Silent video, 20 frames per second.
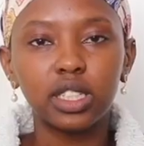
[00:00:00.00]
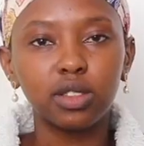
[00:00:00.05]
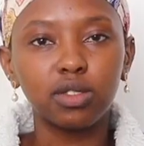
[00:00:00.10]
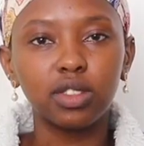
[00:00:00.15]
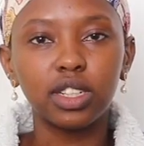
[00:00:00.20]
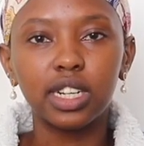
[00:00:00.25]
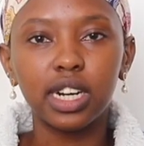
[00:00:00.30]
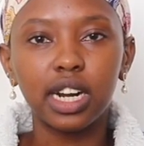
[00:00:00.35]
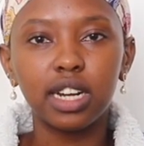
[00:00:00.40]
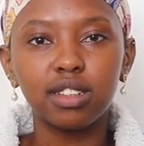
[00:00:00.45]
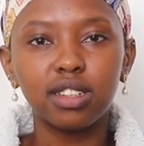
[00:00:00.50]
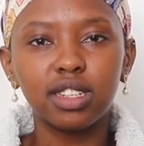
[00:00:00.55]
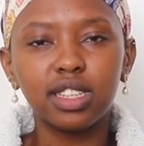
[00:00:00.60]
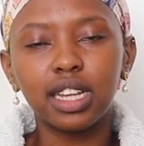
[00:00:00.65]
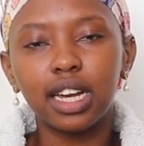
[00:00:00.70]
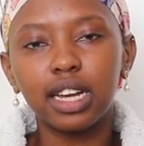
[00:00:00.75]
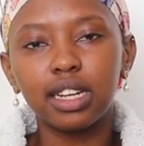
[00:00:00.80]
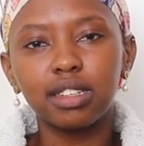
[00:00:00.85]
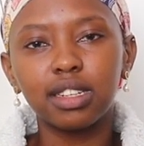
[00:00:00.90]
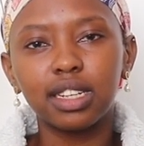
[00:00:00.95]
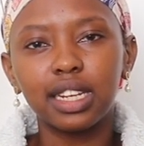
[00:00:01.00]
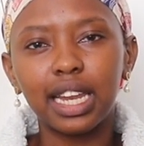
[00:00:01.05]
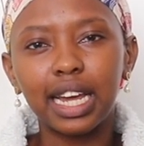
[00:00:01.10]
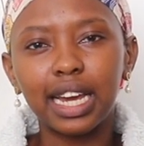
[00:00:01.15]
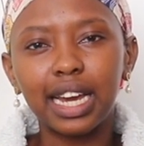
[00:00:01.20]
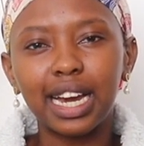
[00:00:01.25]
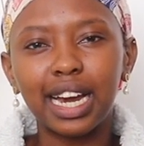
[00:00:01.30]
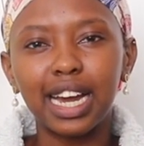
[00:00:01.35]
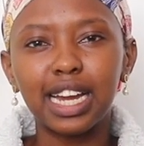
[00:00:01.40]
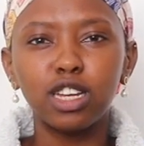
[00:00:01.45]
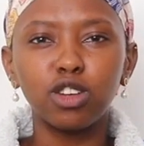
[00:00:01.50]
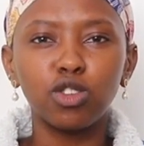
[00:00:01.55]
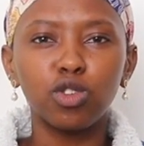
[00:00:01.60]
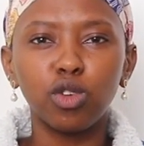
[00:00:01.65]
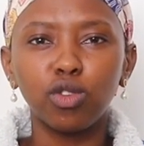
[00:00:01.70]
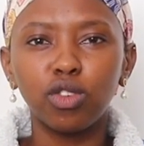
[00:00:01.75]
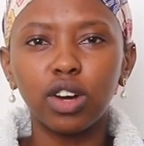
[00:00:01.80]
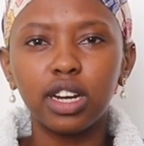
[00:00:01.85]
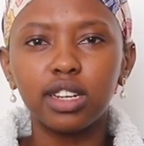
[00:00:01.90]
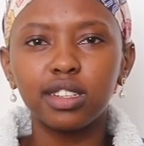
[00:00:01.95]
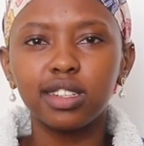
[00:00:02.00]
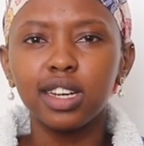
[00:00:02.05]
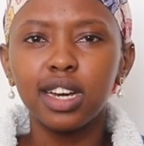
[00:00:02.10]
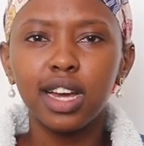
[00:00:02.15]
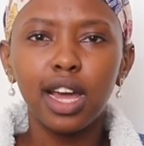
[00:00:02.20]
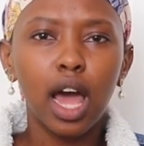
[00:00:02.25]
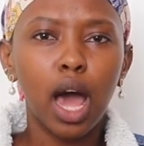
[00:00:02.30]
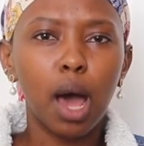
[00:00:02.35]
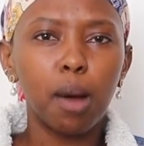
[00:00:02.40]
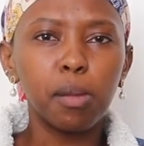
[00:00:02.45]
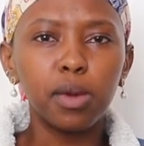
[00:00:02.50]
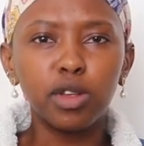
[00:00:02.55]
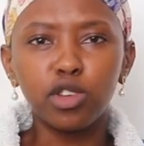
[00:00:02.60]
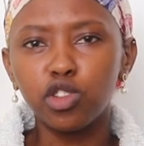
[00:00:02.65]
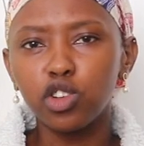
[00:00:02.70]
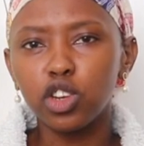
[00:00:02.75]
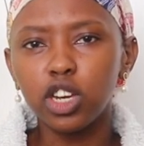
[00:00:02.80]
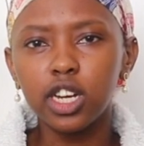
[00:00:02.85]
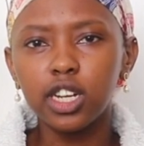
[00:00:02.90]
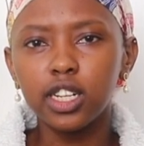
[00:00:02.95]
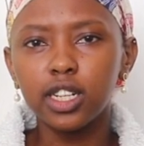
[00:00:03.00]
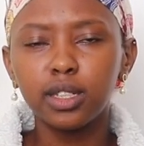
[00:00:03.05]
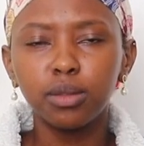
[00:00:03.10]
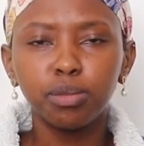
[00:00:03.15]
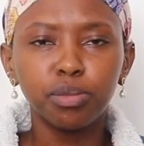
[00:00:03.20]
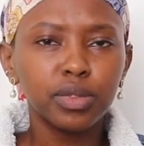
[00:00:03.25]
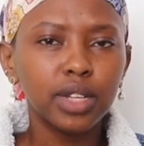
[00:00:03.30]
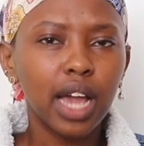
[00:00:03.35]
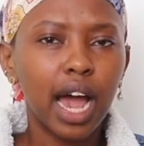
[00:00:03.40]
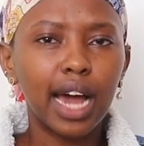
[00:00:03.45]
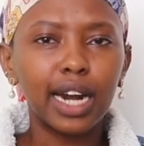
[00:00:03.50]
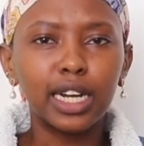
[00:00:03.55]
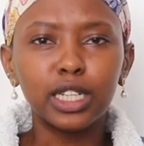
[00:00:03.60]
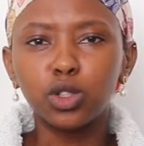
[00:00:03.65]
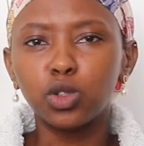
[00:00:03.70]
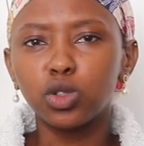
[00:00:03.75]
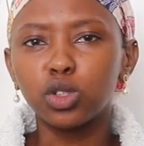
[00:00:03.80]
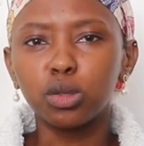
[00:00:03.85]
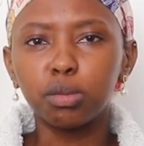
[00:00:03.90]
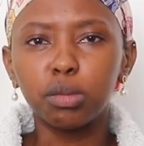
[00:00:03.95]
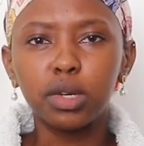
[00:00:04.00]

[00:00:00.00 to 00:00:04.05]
Steven Grant in that, like, ka introvert, I'm a chill, ana story